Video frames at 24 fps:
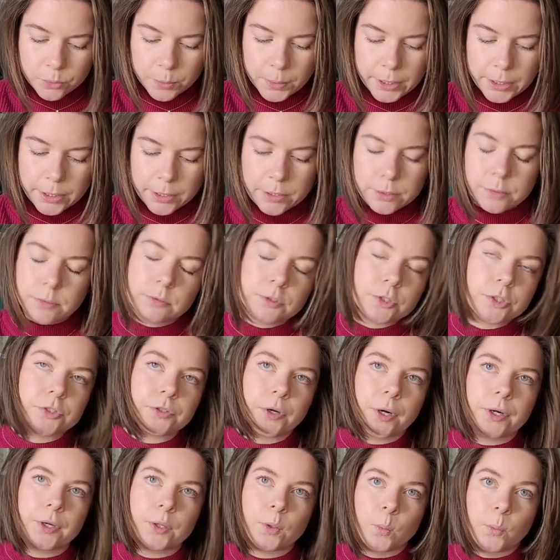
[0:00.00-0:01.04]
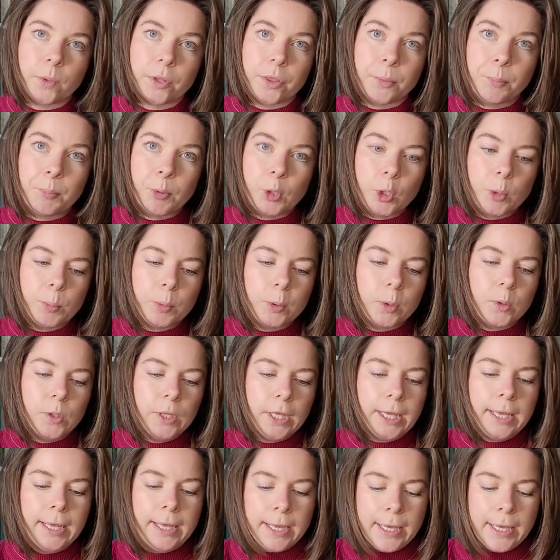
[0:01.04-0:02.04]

one, starting with purple.